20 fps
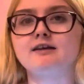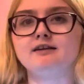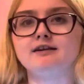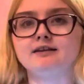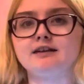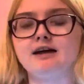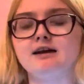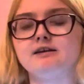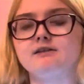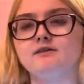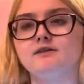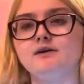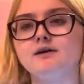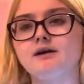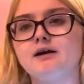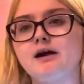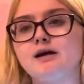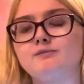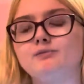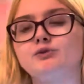Like that
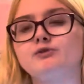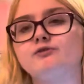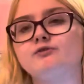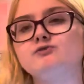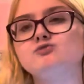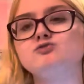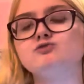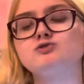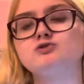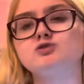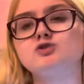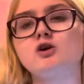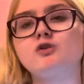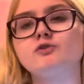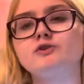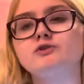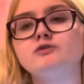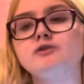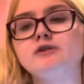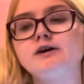April Fool's
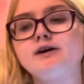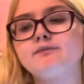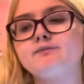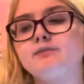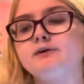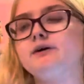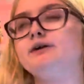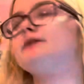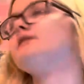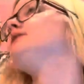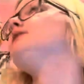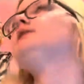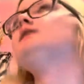joke you did, but